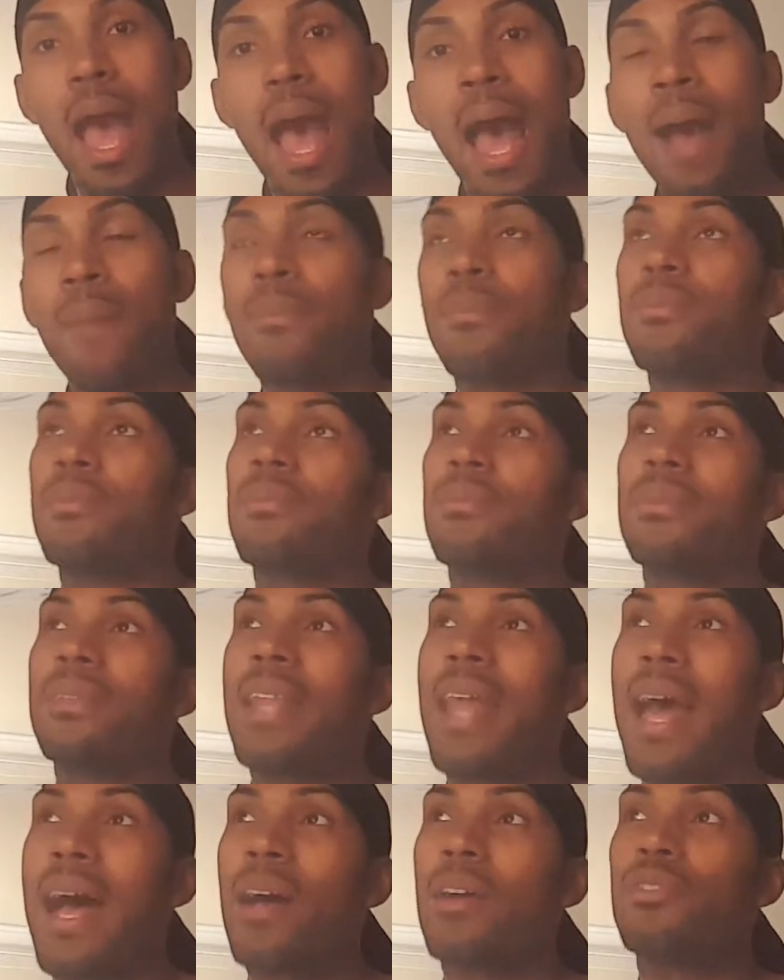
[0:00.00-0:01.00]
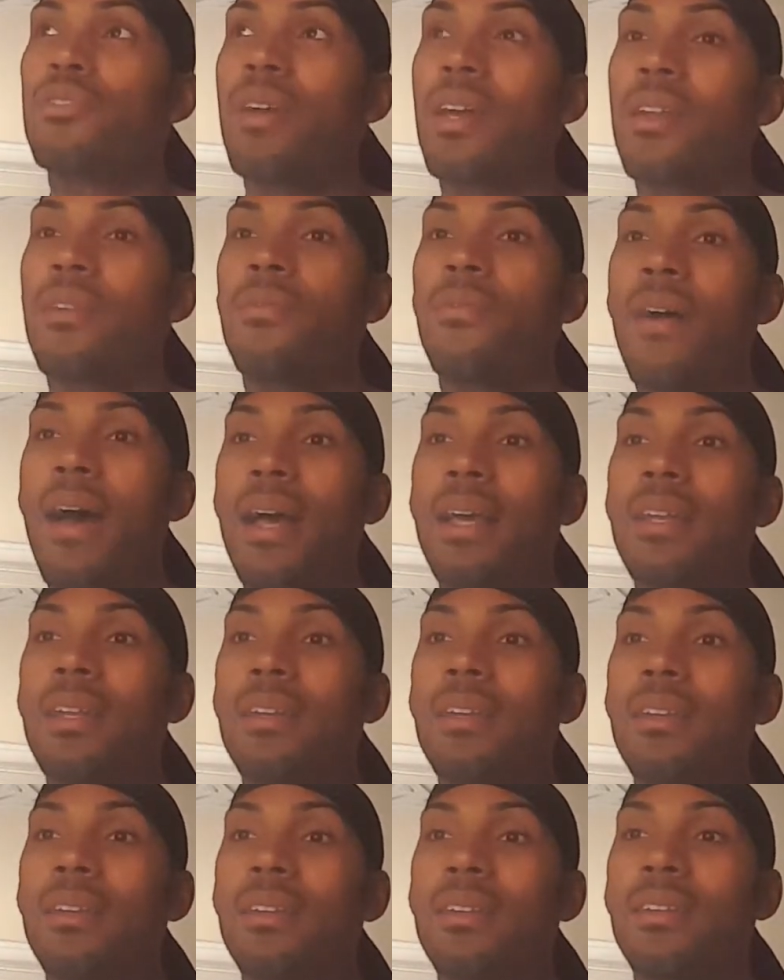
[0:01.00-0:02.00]
I'm now trying to
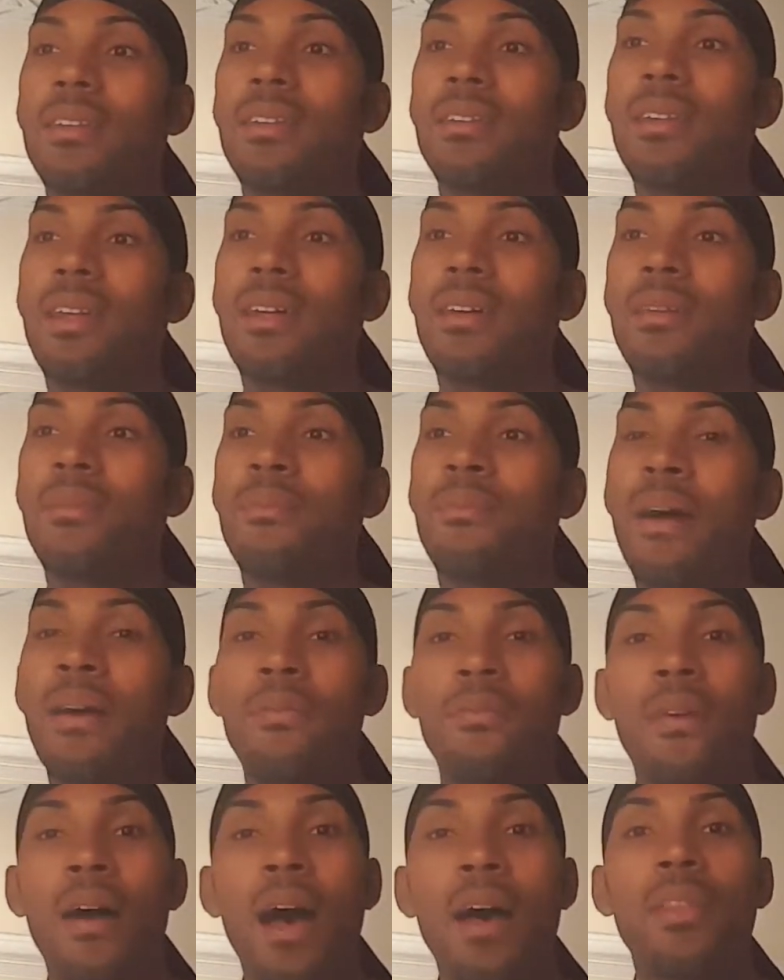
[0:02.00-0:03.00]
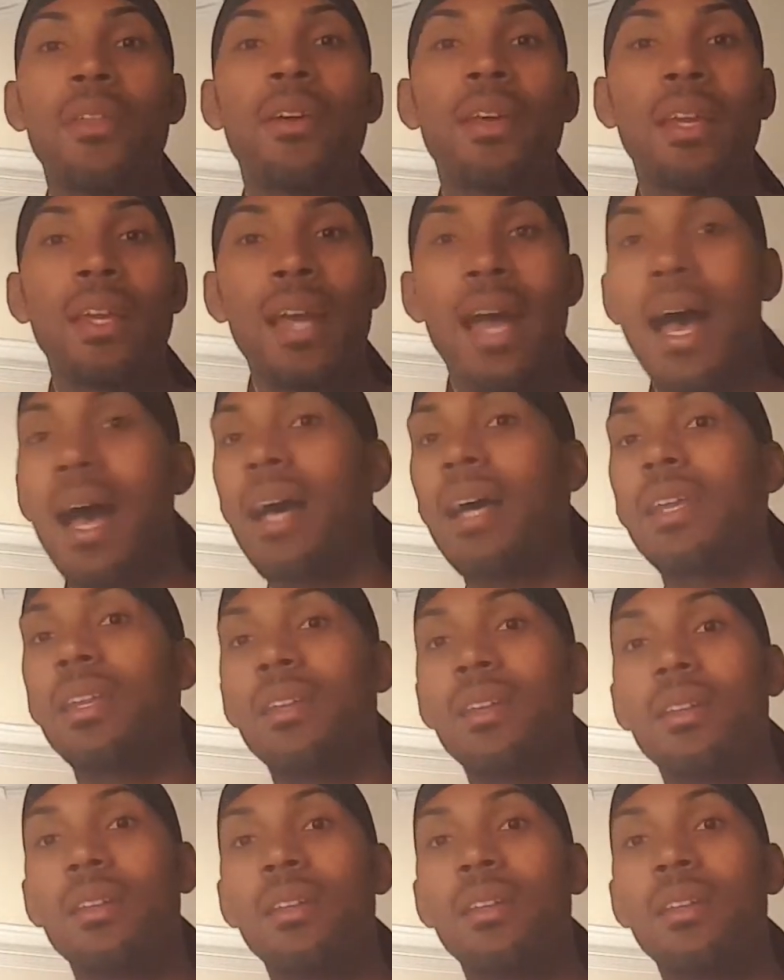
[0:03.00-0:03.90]
find my father in God.